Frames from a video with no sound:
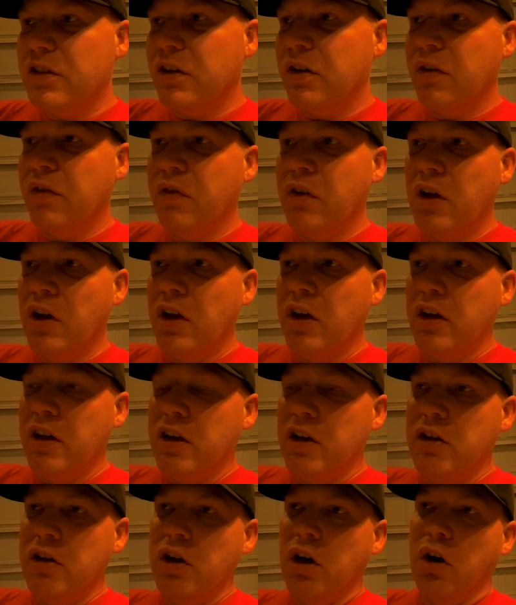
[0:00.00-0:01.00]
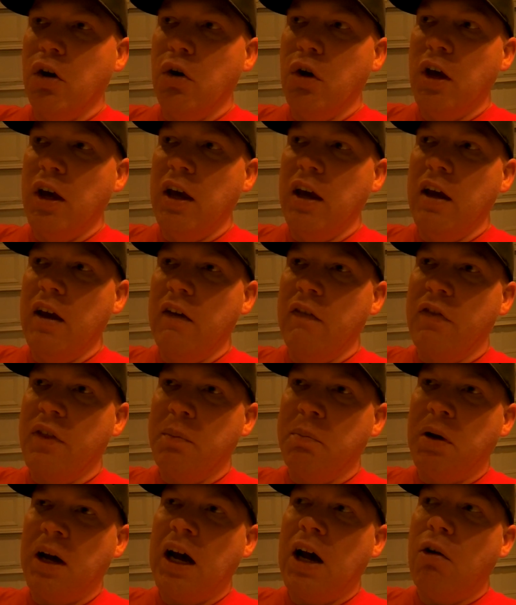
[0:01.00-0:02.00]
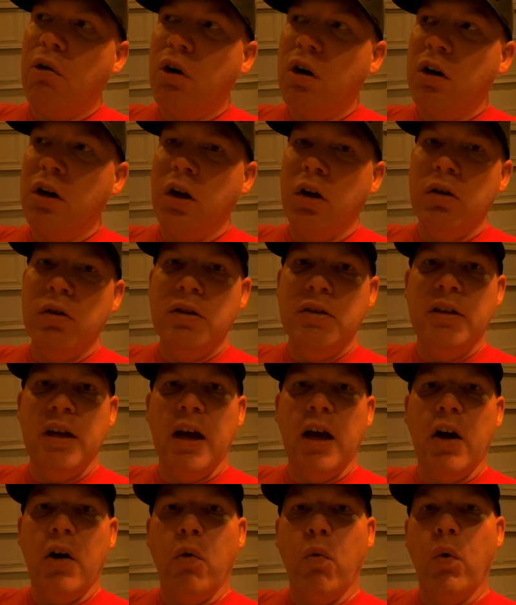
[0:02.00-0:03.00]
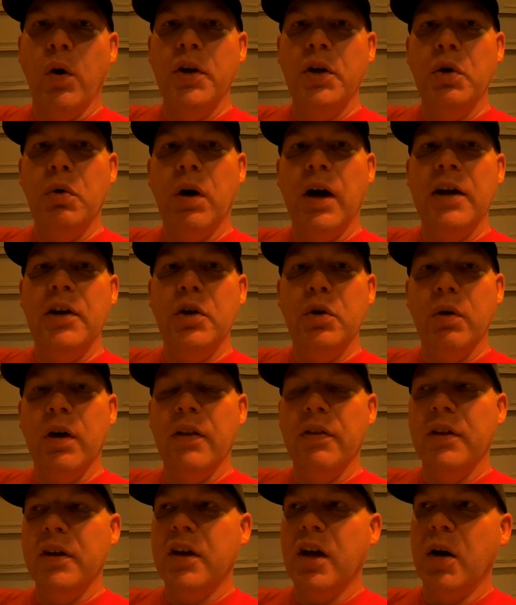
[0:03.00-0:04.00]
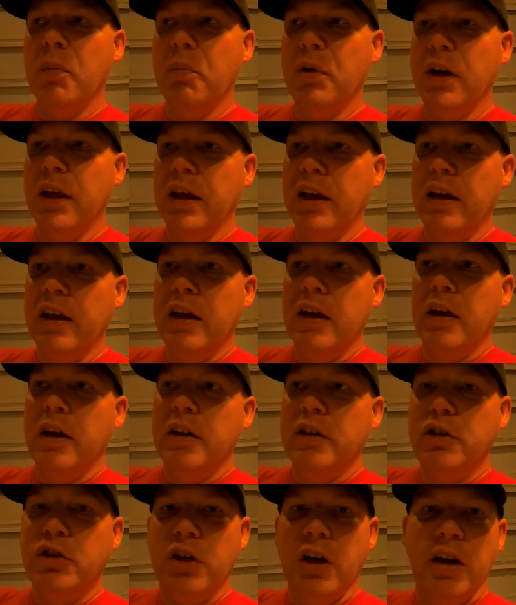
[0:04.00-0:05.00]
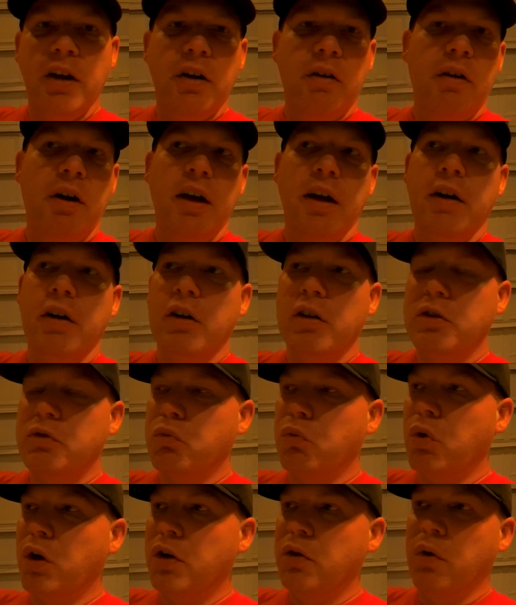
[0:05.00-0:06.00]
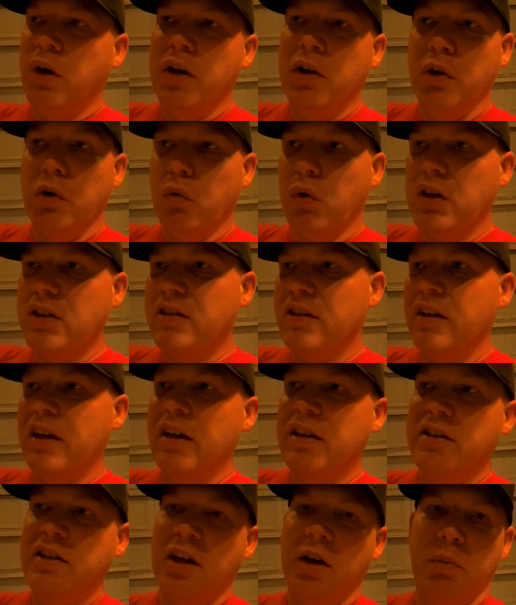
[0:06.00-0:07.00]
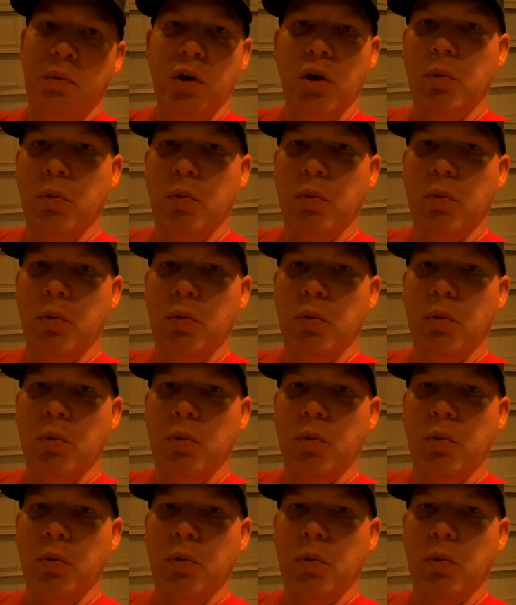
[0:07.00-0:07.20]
of, if the power goes down, what do I do at the company? Generators, what do I do? What's the next step? You